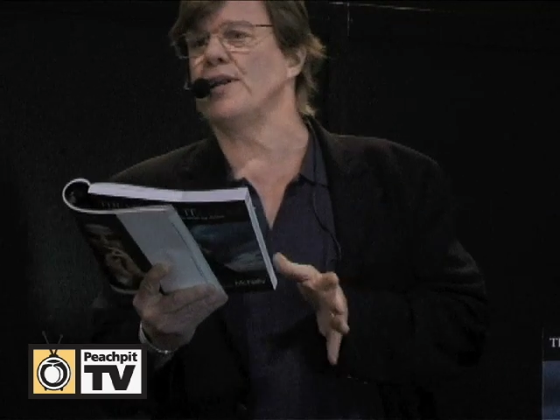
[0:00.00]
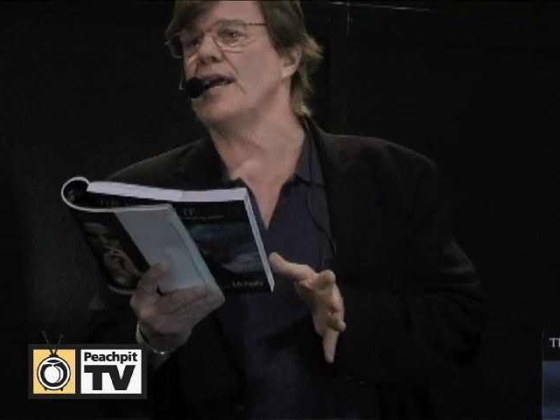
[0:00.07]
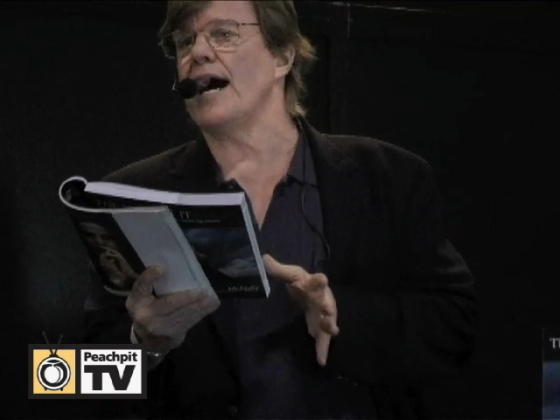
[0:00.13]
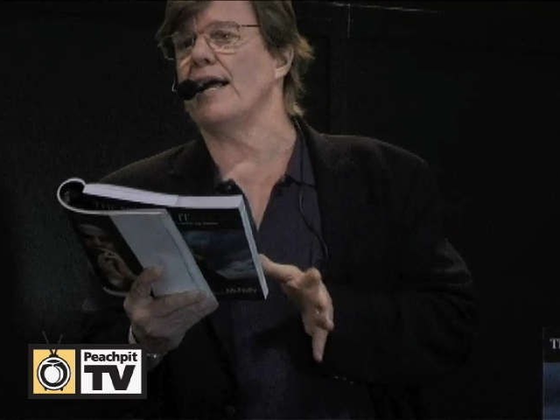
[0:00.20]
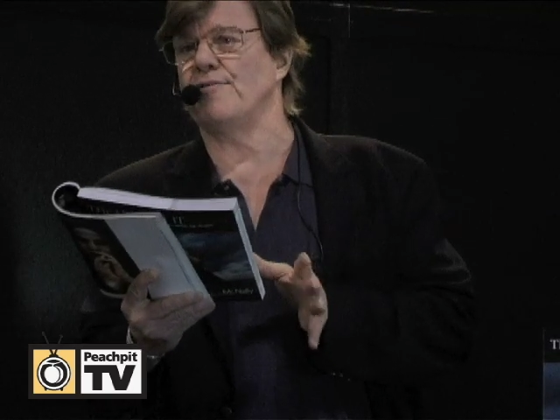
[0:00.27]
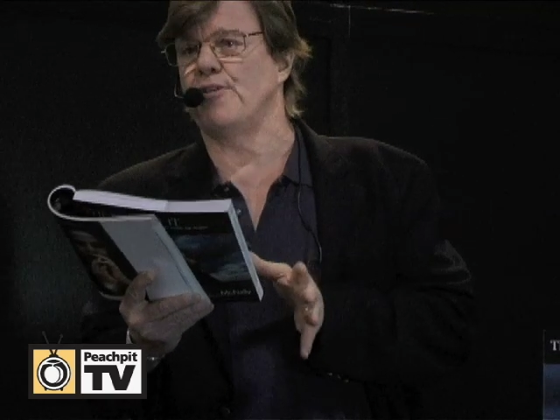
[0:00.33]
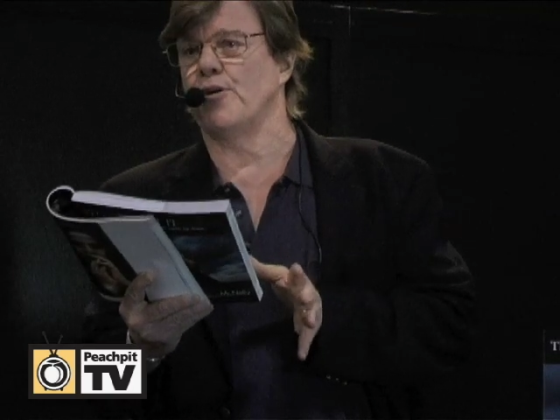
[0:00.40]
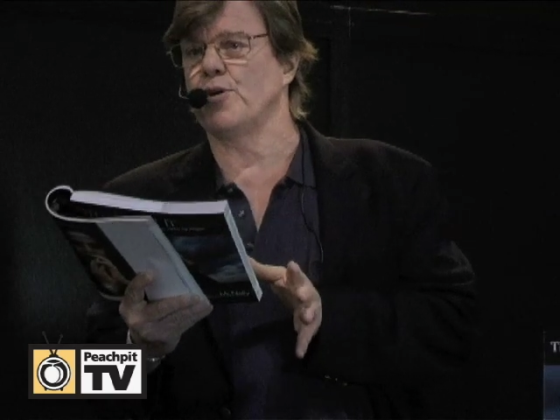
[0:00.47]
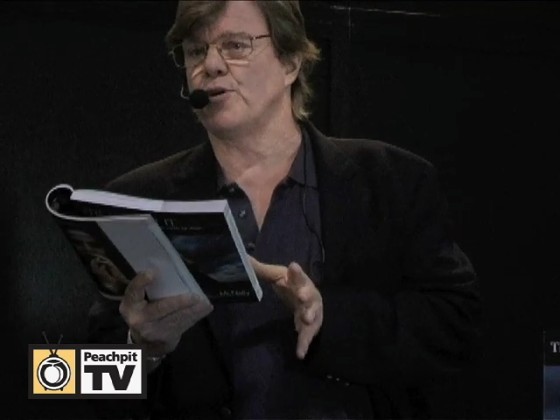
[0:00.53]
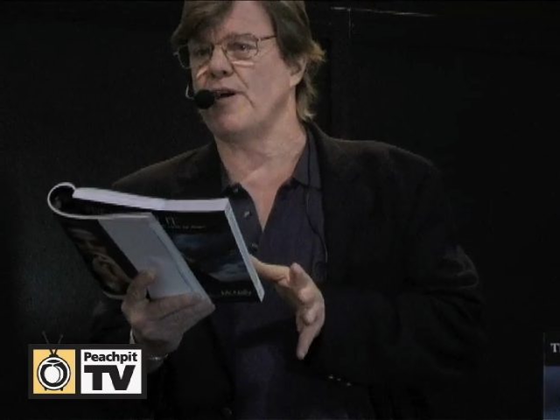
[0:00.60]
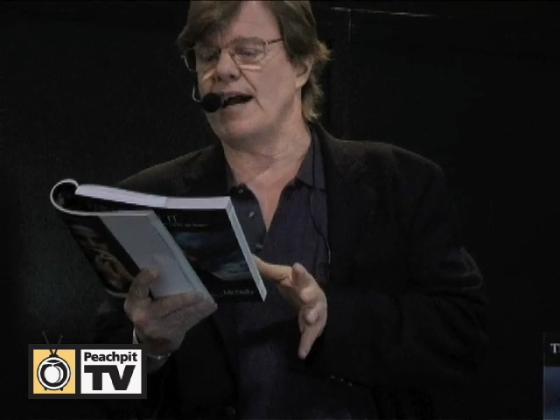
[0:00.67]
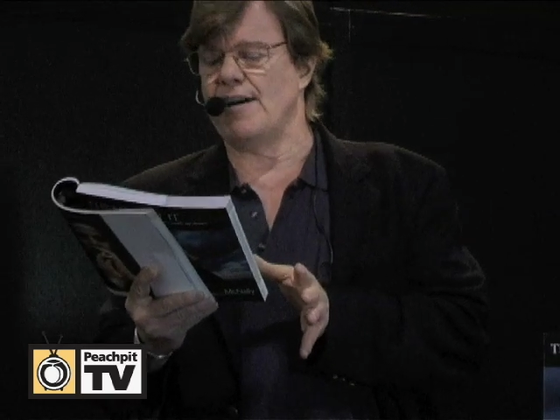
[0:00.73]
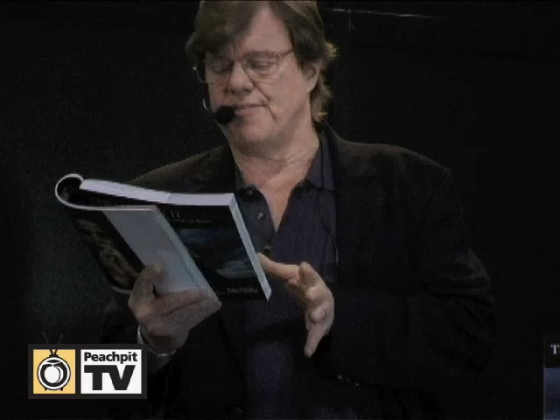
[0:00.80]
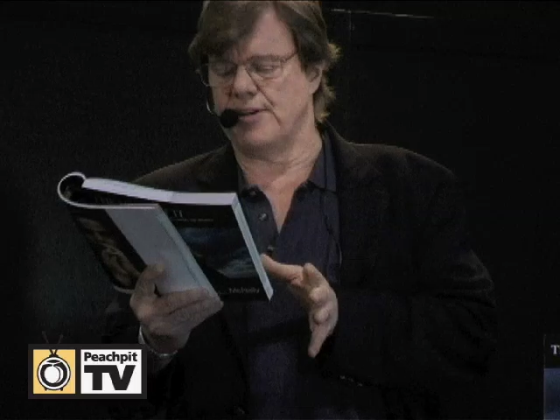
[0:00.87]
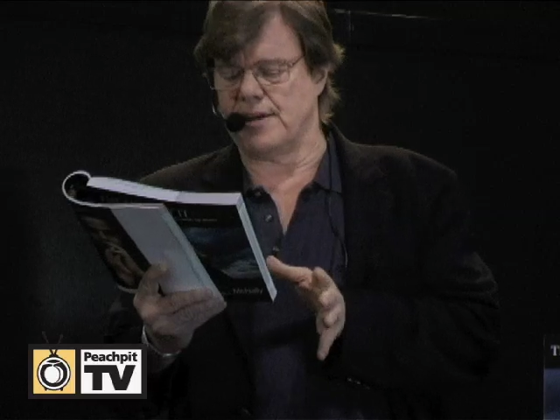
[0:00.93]
not
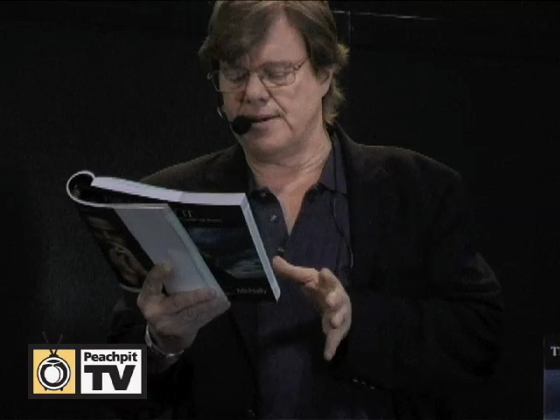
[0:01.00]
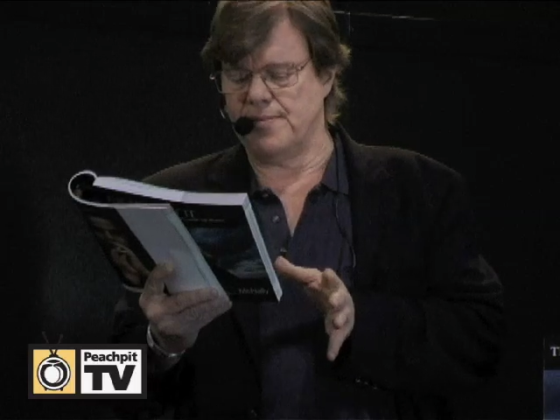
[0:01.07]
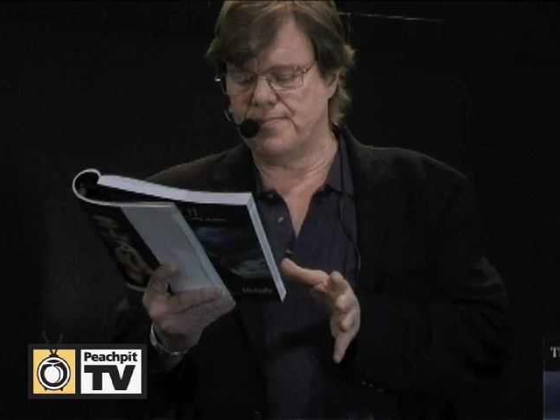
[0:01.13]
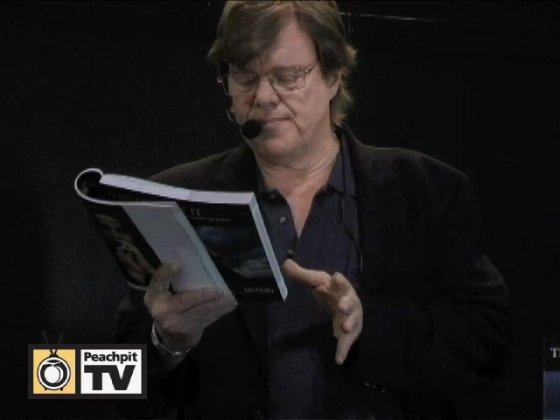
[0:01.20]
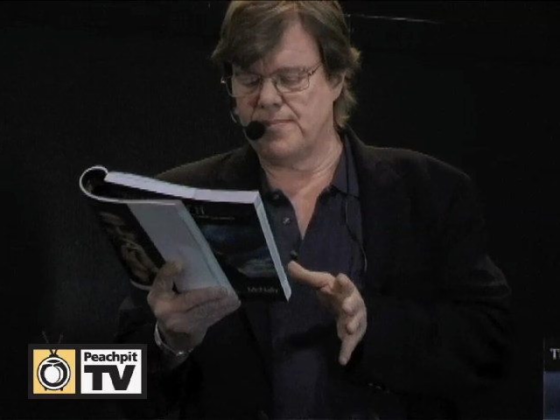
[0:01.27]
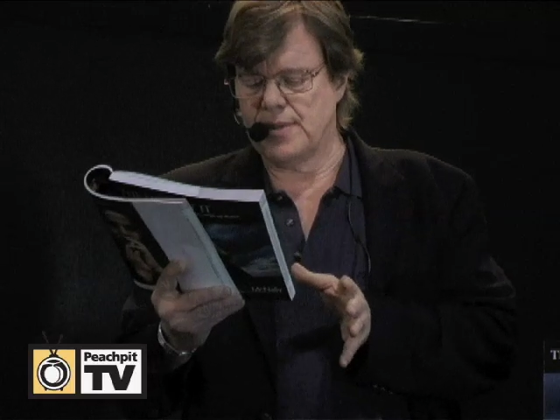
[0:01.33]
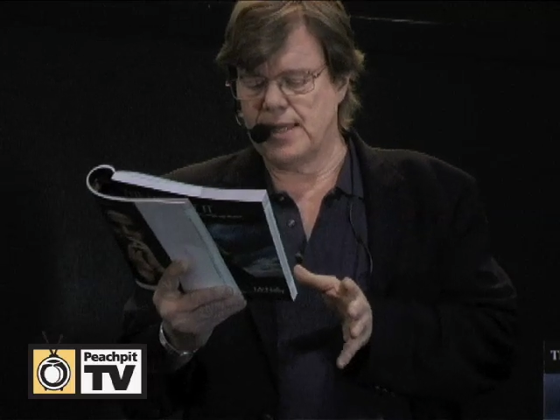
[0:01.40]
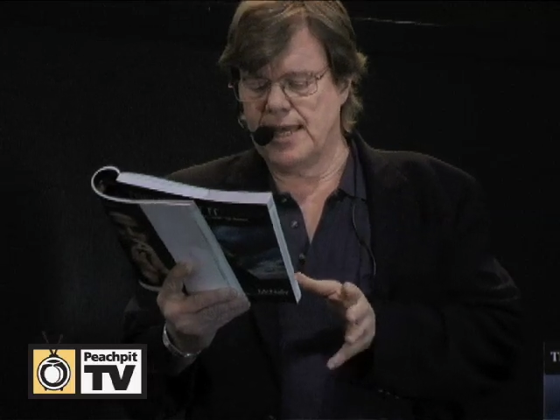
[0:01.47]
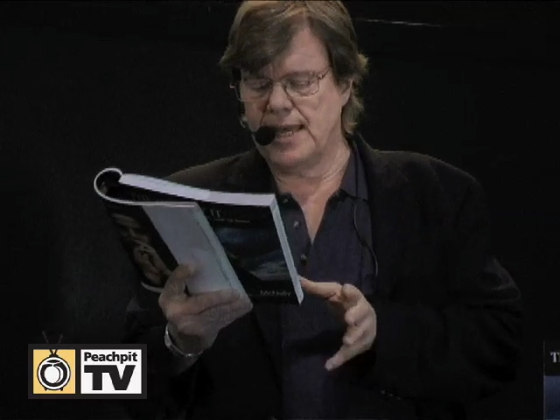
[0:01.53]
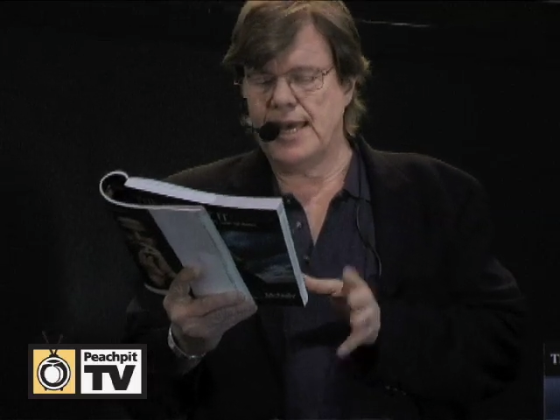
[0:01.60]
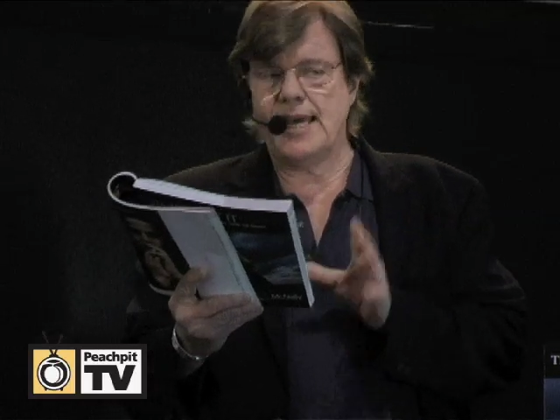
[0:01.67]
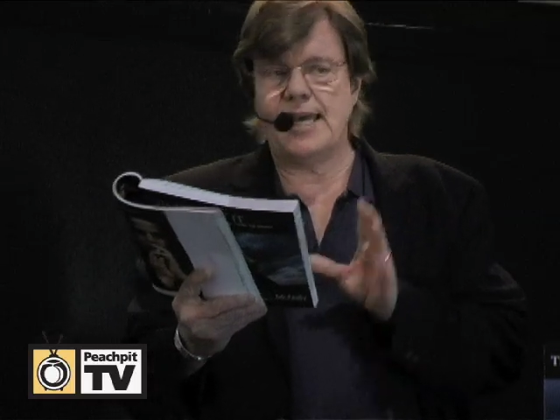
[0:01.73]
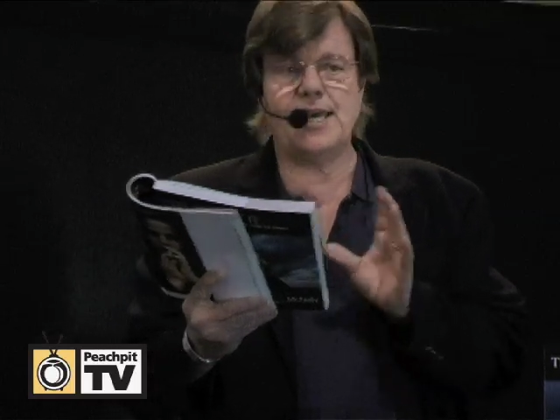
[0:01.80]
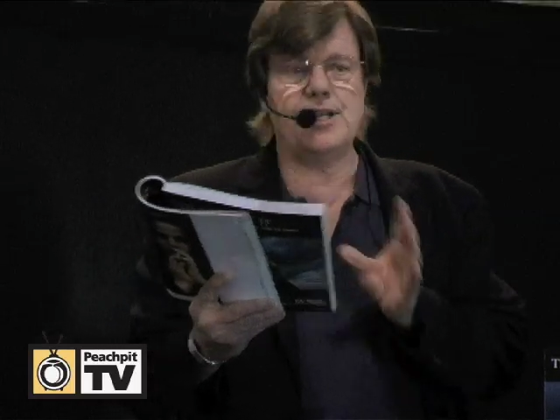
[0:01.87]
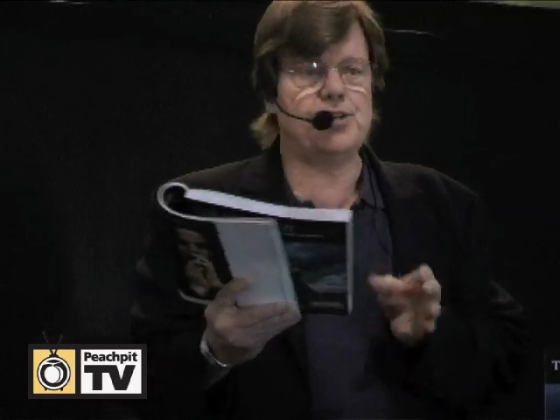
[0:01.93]
photographic.
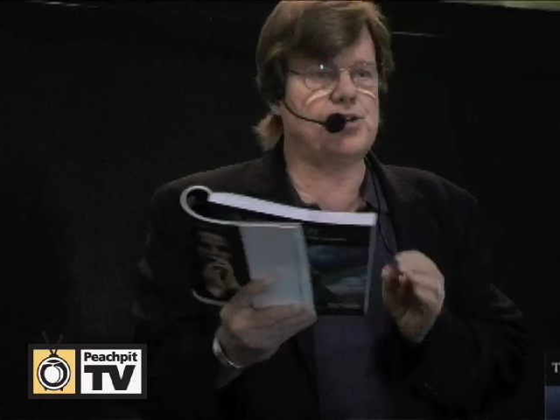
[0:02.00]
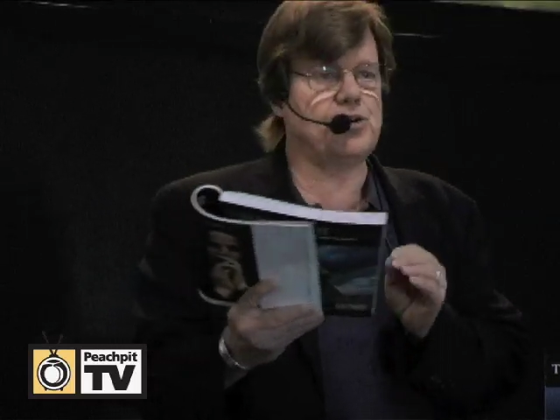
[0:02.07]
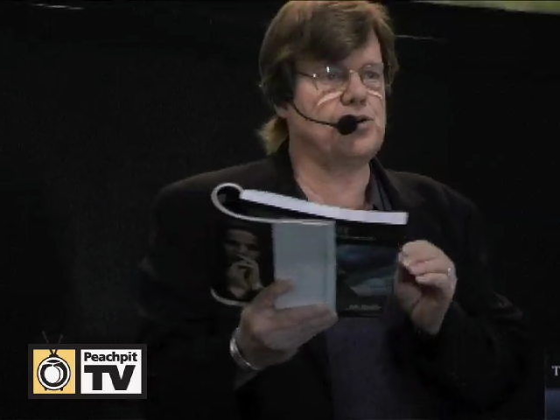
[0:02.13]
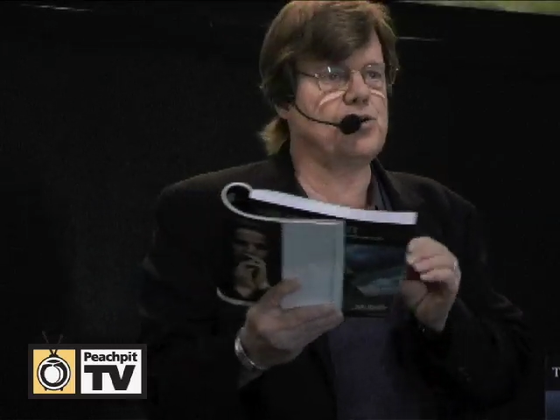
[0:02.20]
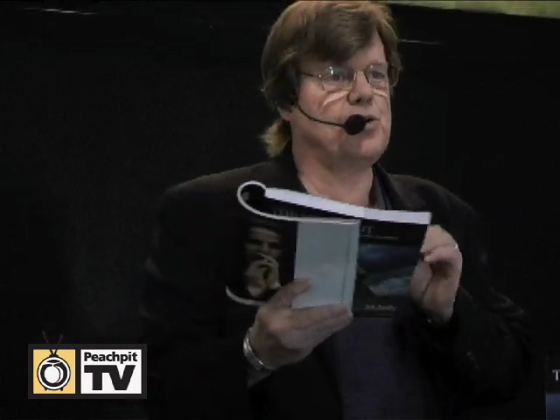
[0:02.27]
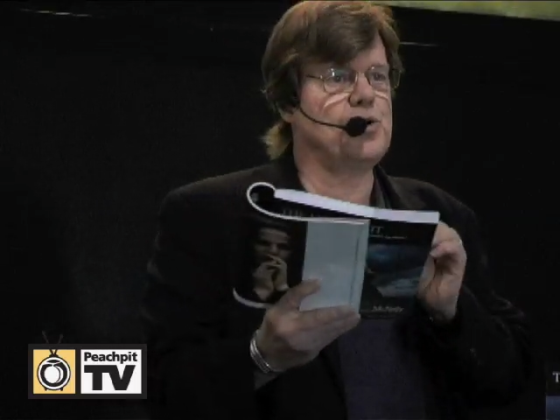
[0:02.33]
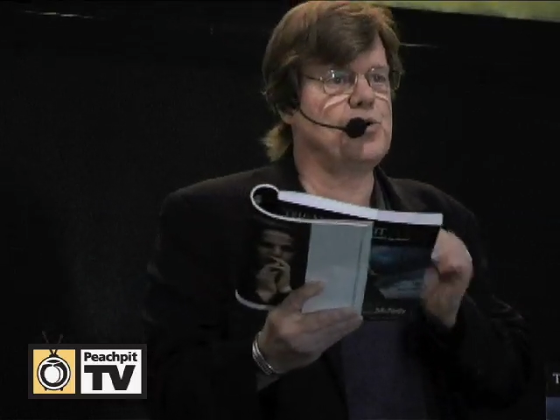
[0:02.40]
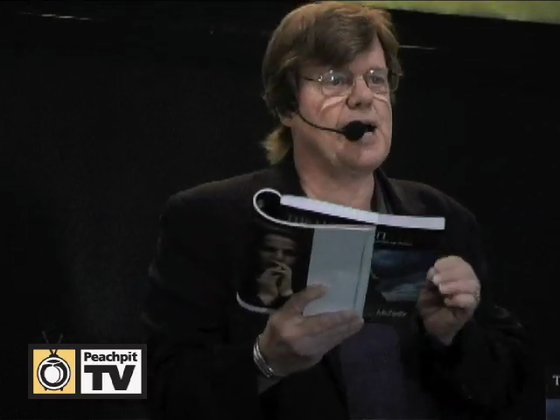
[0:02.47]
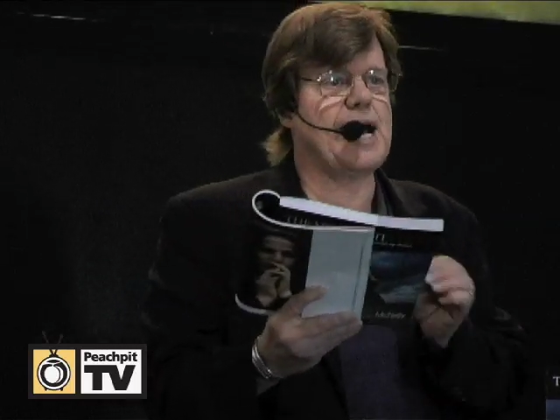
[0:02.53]
He knew who